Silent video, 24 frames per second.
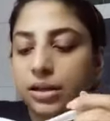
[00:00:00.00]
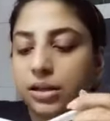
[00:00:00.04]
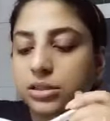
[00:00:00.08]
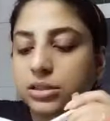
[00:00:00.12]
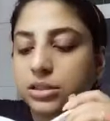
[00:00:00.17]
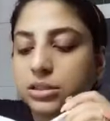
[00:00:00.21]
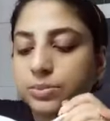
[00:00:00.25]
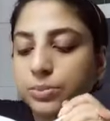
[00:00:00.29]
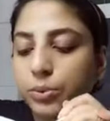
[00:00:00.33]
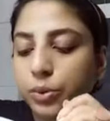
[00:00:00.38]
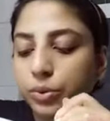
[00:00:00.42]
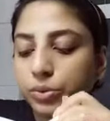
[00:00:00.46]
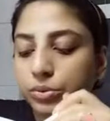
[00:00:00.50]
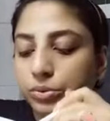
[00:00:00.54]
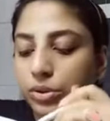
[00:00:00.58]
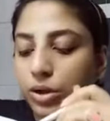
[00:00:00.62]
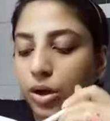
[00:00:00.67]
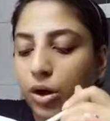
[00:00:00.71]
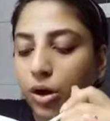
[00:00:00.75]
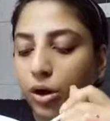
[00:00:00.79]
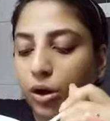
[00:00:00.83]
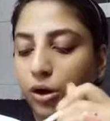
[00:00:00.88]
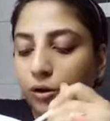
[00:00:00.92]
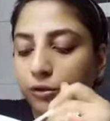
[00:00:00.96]
spoon
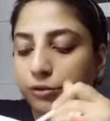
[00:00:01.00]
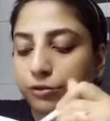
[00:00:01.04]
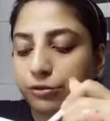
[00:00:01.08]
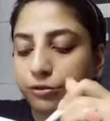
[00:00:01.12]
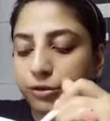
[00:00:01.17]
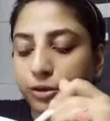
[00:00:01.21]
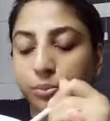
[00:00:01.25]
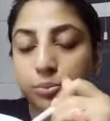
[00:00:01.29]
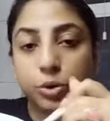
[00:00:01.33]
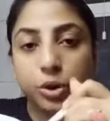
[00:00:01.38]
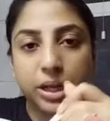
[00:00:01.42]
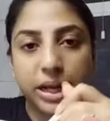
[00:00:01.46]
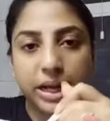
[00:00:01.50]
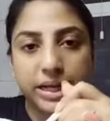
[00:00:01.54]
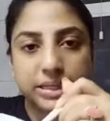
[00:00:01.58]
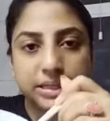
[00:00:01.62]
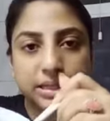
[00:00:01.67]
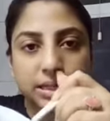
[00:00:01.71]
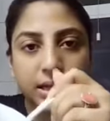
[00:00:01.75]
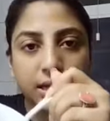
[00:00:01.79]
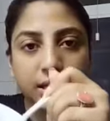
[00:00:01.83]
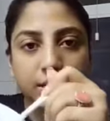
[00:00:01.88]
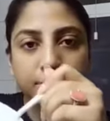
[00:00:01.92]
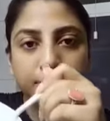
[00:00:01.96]
of
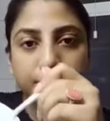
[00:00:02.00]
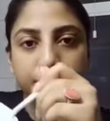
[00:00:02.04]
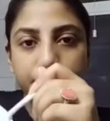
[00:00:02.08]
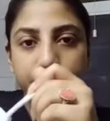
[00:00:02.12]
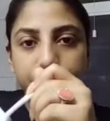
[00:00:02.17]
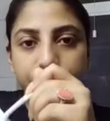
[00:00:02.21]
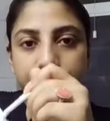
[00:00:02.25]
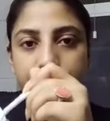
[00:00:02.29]
muleti